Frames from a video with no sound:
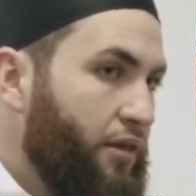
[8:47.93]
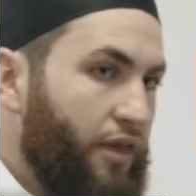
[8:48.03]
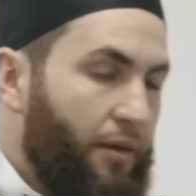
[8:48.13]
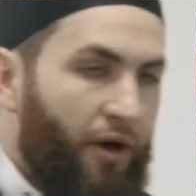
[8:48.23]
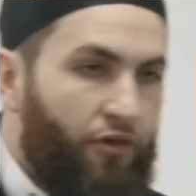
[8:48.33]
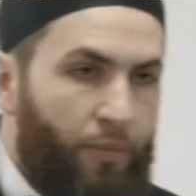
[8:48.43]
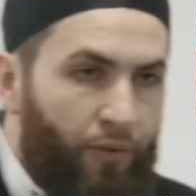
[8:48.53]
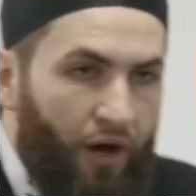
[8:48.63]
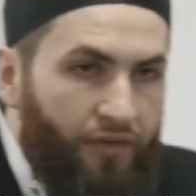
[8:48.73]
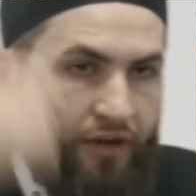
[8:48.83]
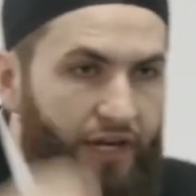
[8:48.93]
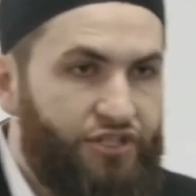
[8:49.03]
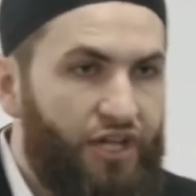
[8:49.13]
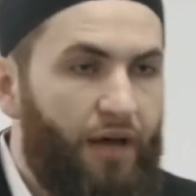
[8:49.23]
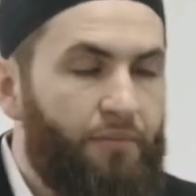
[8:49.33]
The mother put on their
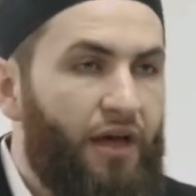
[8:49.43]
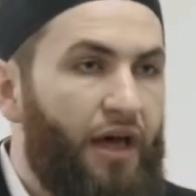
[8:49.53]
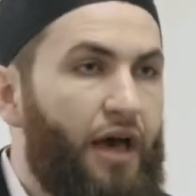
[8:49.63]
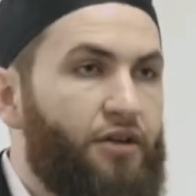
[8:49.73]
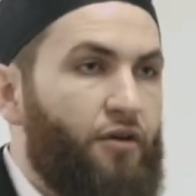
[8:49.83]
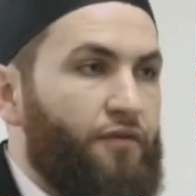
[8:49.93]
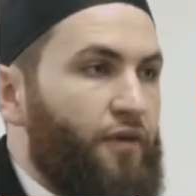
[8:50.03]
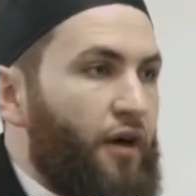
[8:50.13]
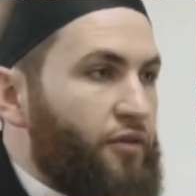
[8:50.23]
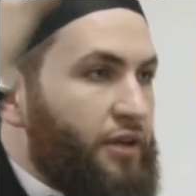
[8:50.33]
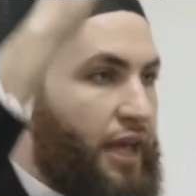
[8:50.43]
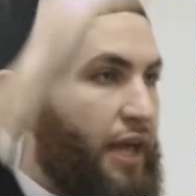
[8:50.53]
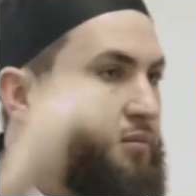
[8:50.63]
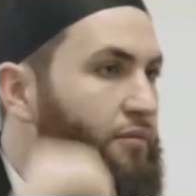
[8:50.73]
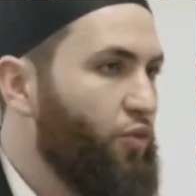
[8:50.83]
hijab and her father
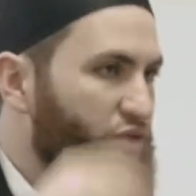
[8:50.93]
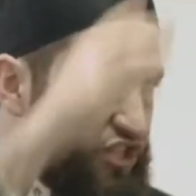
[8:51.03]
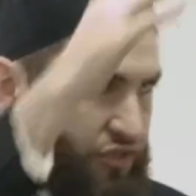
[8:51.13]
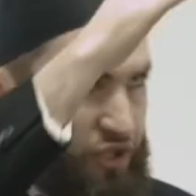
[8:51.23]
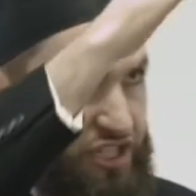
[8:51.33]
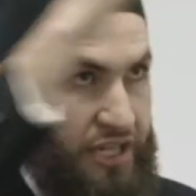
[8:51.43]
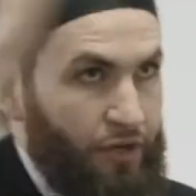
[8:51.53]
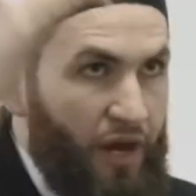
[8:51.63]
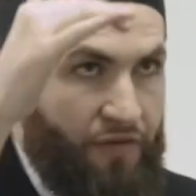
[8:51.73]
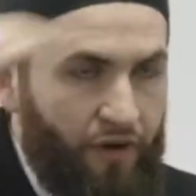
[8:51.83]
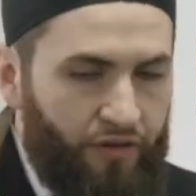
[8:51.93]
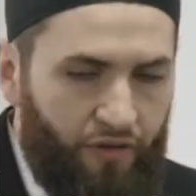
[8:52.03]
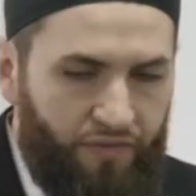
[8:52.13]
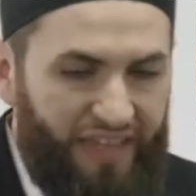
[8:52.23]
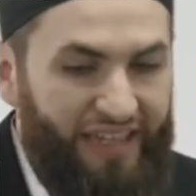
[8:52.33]
came, which is the
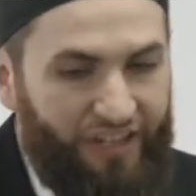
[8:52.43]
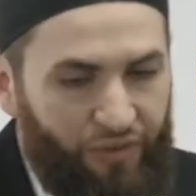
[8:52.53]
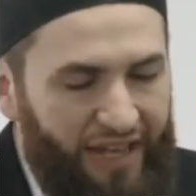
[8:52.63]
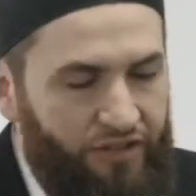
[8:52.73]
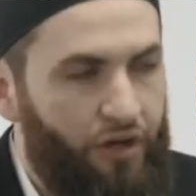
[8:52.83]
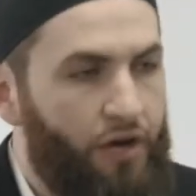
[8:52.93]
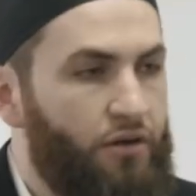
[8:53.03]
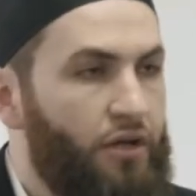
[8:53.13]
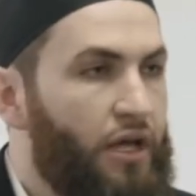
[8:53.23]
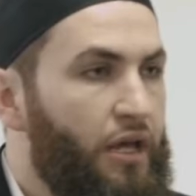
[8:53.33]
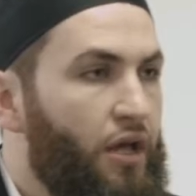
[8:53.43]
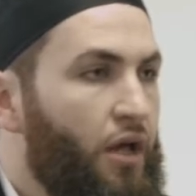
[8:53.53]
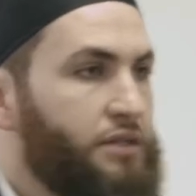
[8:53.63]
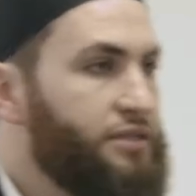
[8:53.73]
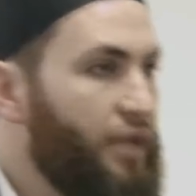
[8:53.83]
grandfather of the granddaughter
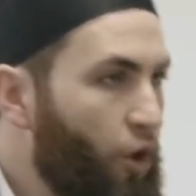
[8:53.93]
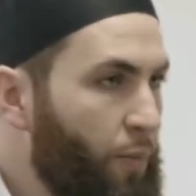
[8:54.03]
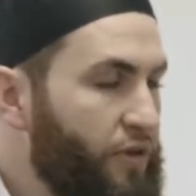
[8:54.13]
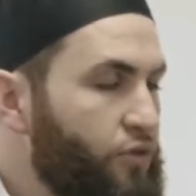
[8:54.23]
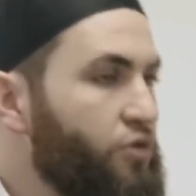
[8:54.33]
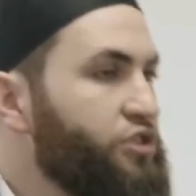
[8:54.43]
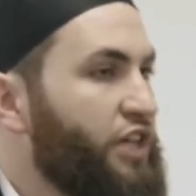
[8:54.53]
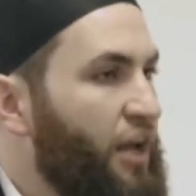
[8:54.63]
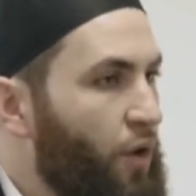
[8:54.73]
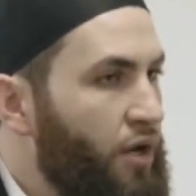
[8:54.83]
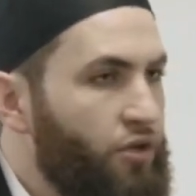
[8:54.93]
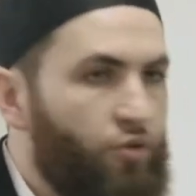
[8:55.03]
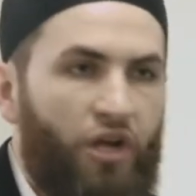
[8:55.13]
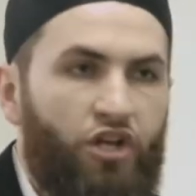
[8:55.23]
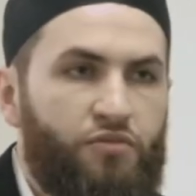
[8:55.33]
said, "Open the door, Salaam
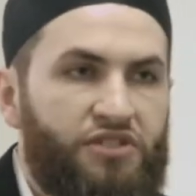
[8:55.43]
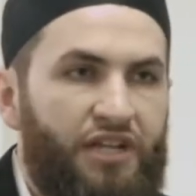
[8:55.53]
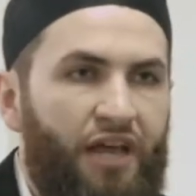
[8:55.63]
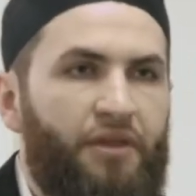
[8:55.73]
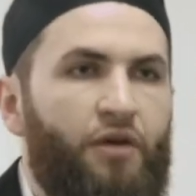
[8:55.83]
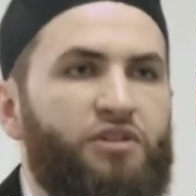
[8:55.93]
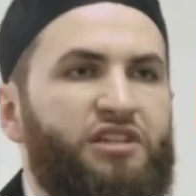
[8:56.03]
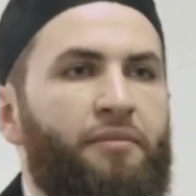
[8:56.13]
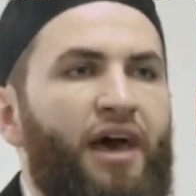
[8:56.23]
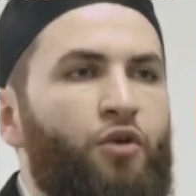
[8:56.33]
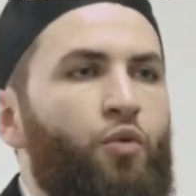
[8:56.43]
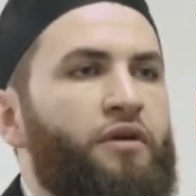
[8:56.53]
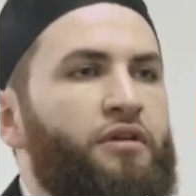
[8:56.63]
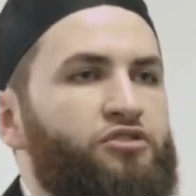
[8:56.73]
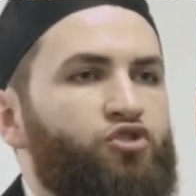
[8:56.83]
alaikum, alaikum salam. It was a man
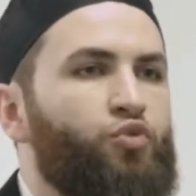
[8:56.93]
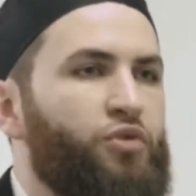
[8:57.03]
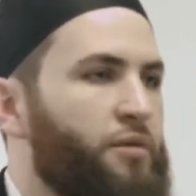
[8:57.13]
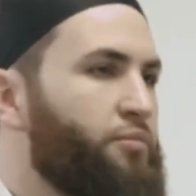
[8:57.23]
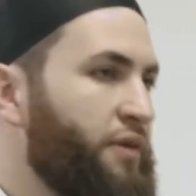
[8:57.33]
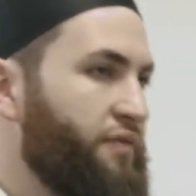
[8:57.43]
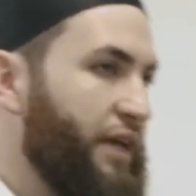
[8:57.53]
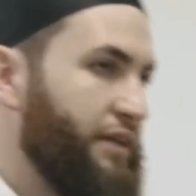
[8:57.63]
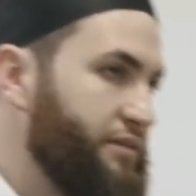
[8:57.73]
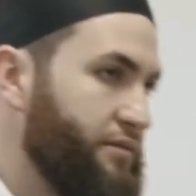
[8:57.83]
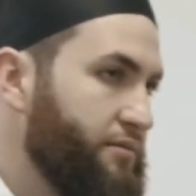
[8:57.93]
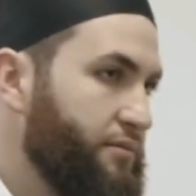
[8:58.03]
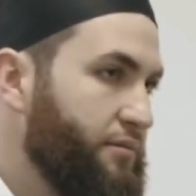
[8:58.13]
wearing a suit with a briefcase.